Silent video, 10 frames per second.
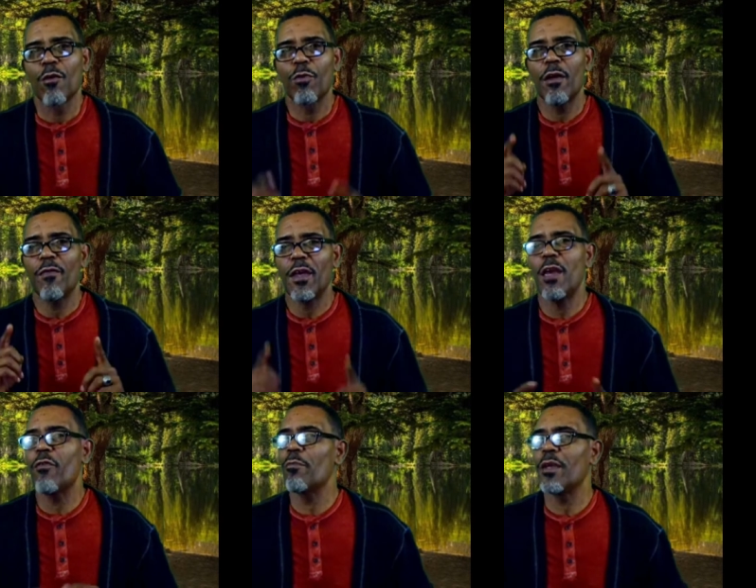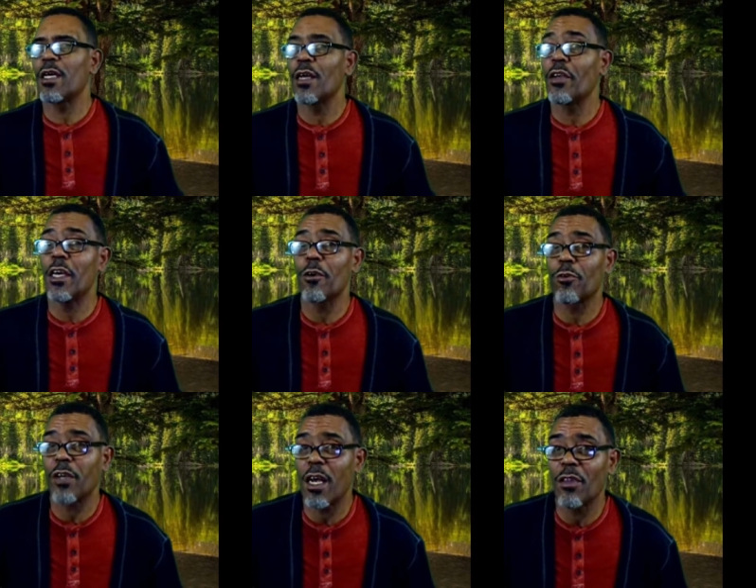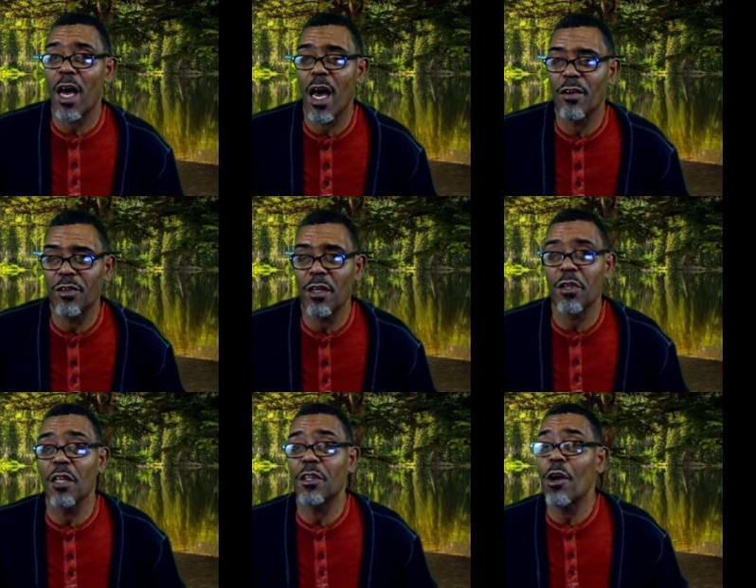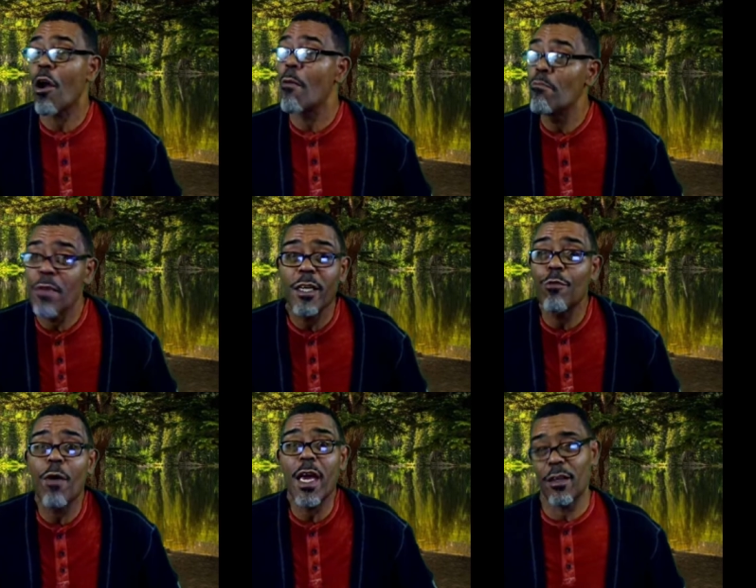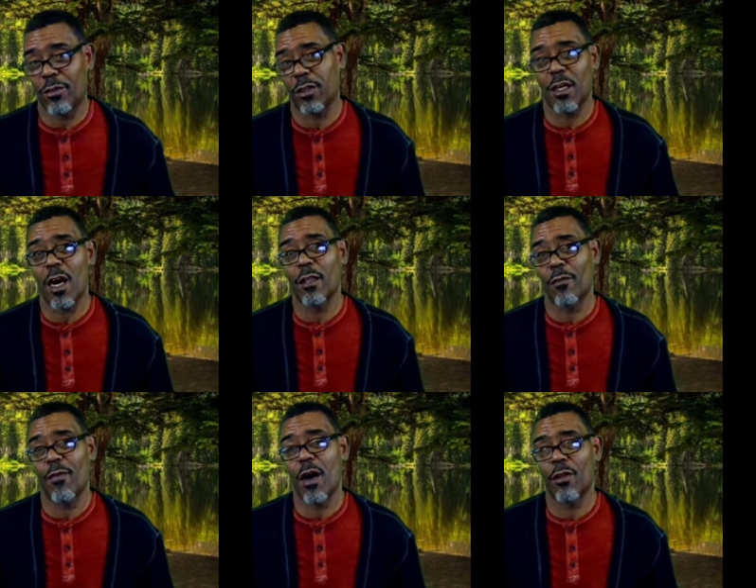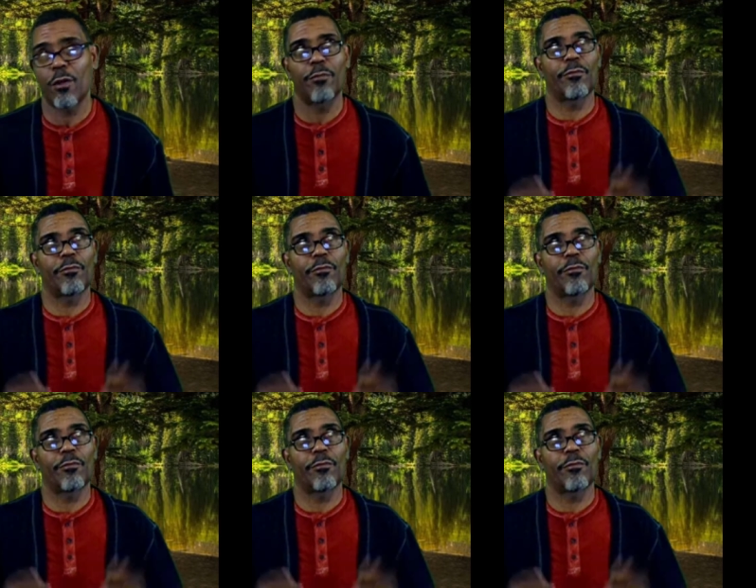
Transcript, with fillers: We've even begun to entertain the idea that there are many ways to God the Father,